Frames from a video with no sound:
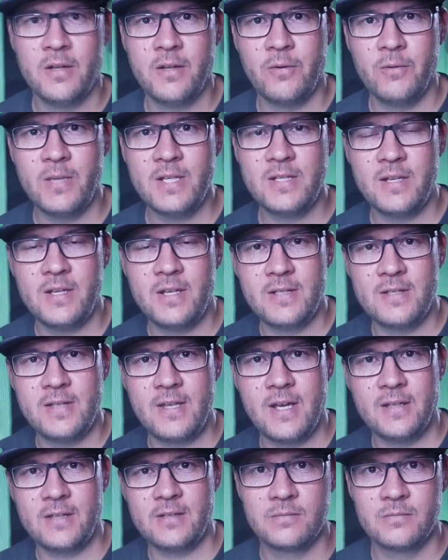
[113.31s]
The reason is
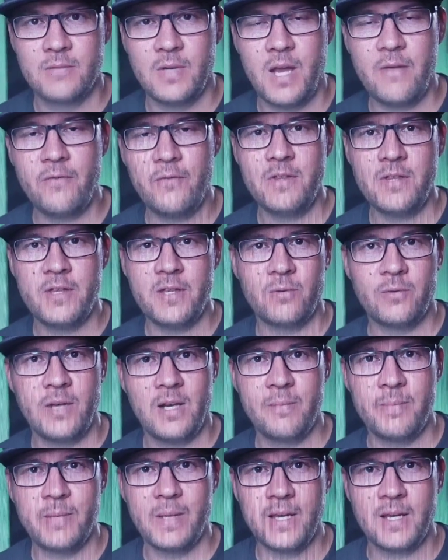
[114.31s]
that everything
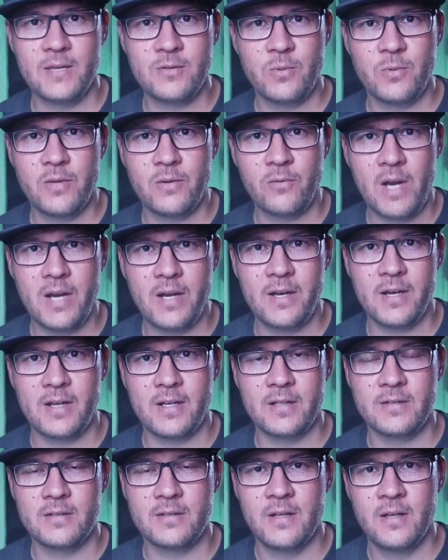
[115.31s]
really begins with ride
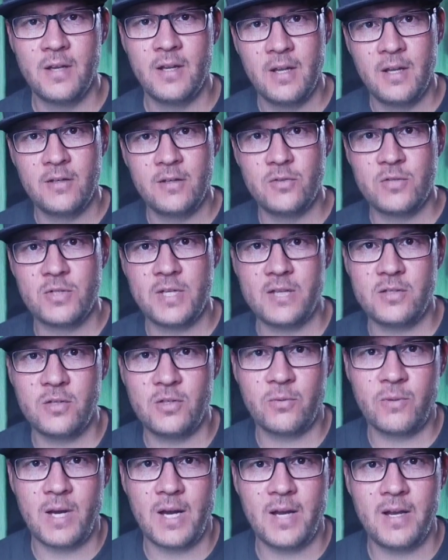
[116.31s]
height. You set
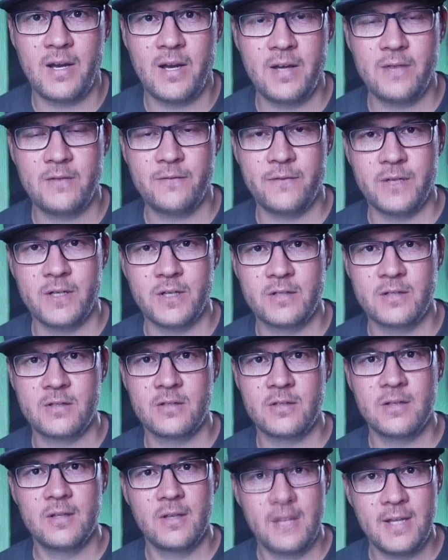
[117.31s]
your ride height first,
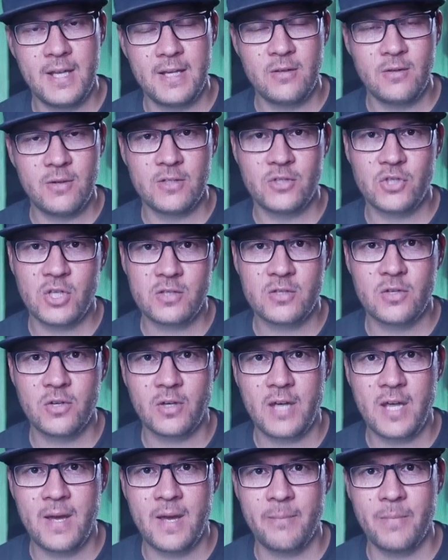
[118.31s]
then you adjust
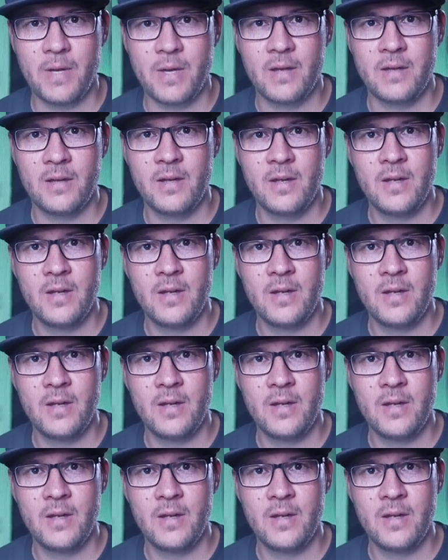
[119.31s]
your camber.